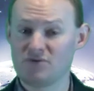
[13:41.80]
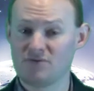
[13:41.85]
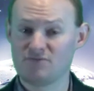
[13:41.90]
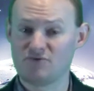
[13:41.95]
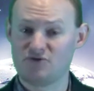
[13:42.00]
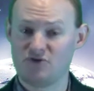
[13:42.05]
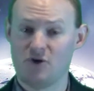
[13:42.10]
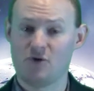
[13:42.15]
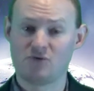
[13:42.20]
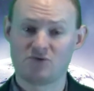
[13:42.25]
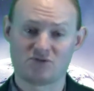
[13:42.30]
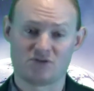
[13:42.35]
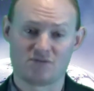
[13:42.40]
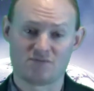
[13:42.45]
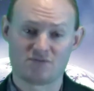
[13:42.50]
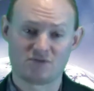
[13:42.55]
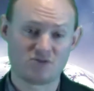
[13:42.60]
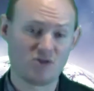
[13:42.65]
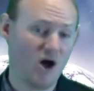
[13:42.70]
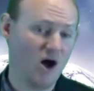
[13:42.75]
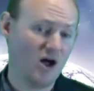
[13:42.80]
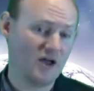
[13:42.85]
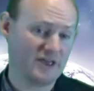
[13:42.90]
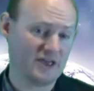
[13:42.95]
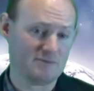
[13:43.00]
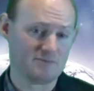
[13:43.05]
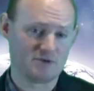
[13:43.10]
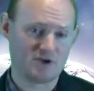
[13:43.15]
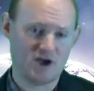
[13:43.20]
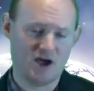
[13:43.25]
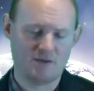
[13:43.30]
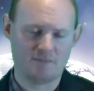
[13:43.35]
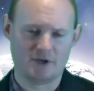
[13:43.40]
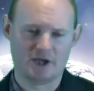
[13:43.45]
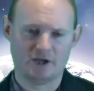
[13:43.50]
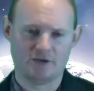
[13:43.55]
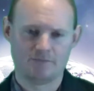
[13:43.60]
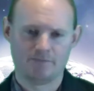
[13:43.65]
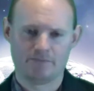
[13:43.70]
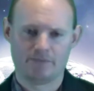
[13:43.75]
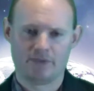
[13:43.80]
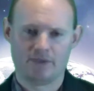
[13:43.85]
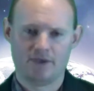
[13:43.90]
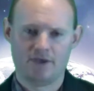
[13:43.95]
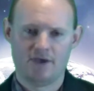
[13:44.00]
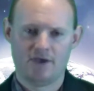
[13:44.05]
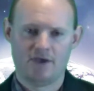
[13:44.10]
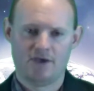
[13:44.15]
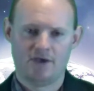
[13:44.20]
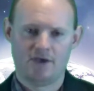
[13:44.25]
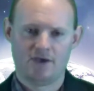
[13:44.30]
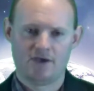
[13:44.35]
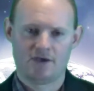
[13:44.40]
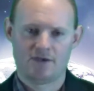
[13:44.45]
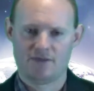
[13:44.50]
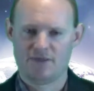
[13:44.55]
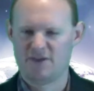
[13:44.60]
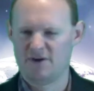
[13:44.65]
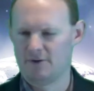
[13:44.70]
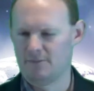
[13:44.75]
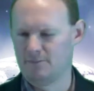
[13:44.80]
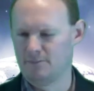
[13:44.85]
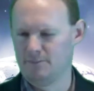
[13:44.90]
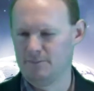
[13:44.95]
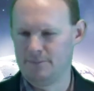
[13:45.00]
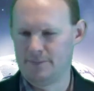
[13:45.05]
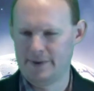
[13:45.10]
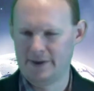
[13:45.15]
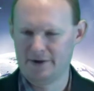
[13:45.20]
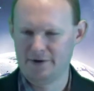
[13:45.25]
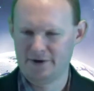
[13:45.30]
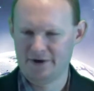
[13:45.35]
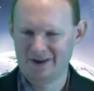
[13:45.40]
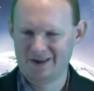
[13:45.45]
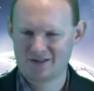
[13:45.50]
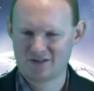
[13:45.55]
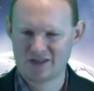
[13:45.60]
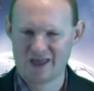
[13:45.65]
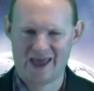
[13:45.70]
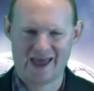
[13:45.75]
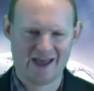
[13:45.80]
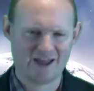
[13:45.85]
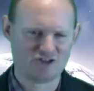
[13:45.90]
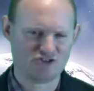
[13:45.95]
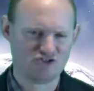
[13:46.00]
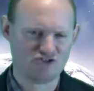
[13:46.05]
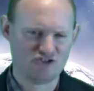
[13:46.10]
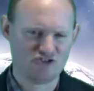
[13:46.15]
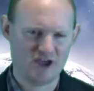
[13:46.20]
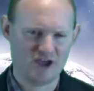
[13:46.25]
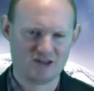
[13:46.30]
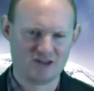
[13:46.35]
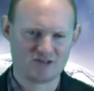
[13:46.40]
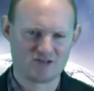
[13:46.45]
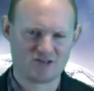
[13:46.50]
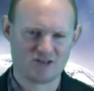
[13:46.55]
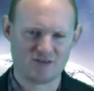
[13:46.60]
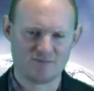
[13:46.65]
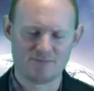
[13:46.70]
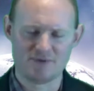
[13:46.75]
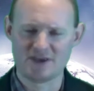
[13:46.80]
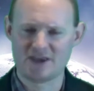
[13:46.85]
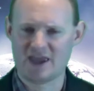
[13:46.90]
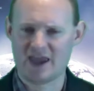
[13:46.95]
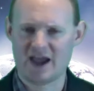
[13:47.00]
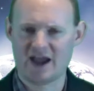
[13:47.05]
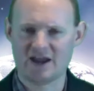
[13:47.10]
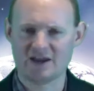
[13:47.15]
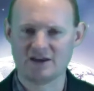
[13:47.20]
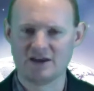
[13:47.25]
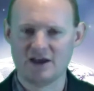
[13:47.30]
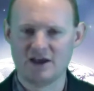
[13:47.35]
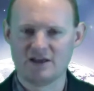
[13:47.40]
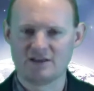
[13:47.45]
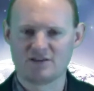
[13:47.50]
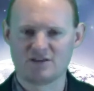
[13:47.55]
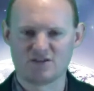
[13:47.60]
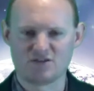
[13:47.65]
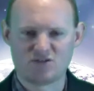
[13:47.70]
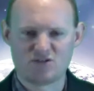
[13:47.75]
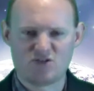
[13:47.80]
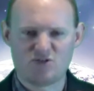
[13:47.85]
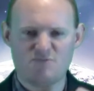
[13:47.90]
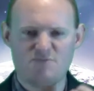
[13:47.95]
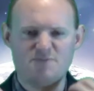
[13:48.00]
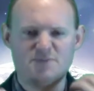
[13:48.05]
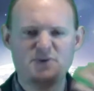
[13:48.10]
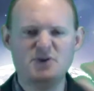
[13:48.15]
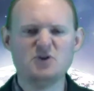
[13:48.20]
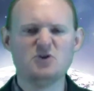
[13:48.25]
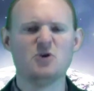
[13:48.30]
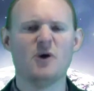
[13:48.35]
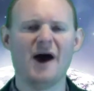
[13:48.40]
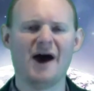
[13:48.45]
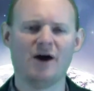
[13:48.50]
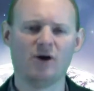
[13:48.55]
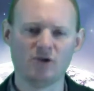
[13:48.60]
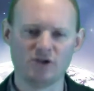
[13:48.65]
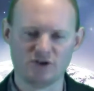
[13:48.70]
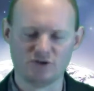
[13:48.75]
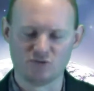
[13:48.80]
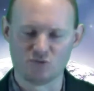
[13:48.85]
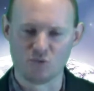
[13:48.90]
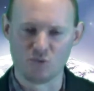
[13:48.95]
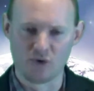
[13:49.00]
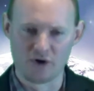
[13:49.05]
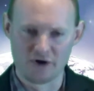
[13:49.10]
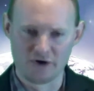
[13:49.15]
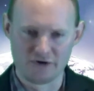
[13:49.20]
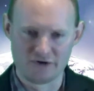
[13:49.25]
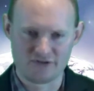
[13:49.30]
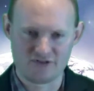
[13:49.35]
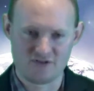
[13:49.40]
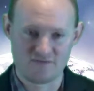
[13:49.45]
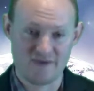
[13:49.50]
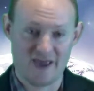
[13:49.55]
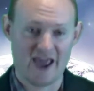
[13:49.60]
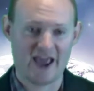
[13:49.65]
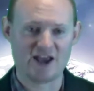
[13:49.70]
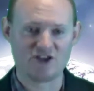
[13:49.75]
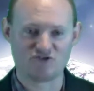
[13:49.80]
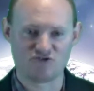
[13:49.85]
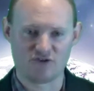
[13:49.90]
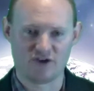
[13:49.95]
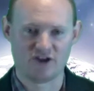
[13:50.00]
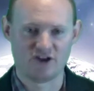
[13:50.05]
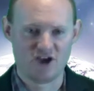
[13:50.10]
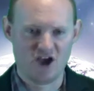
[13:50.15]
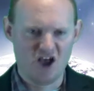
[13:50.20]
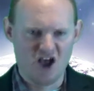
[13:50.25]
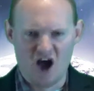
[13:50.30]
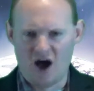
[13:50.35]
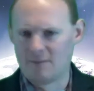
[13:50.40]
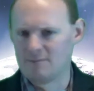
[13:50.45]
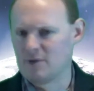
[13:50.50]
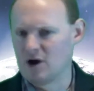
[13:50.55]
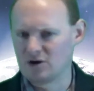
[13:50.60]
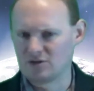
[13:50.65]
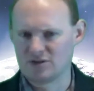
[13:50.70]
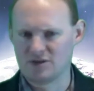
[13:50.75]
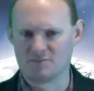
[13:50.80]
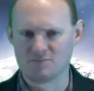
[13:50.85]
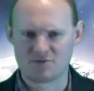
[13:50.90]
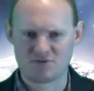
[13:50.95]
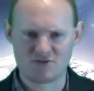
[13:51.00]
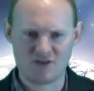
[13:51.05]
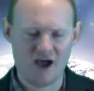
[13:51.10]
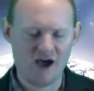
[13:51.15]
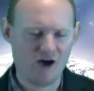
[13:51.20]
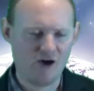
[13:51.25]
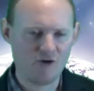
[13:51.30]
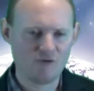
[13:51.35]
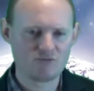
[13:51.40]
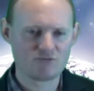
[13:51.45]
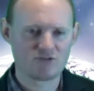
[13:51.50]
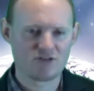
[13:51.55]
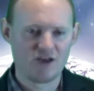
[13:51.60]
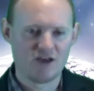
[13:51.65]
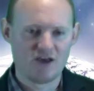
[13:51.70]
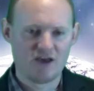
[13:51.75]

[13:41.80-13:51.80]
of Joseph saw him coming, their bitterness and jealousy began to spew out in words of hatred among themselves.